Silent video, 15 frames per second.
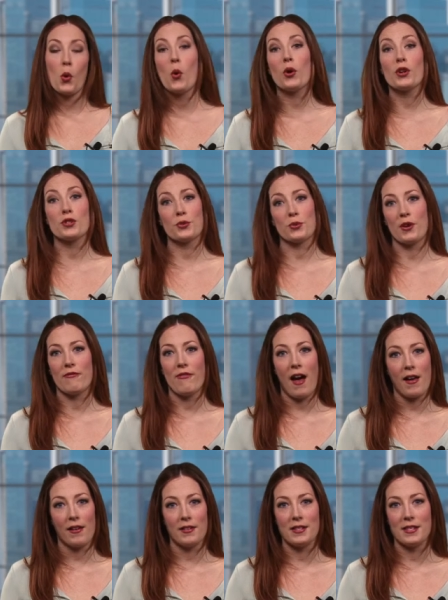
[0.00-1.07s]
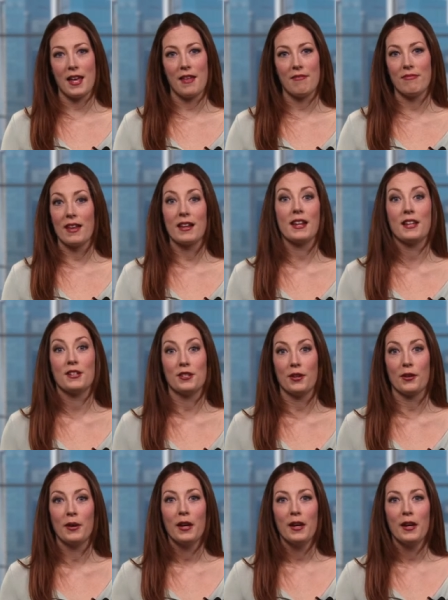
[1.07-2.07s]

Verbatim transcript: or store files that they need to.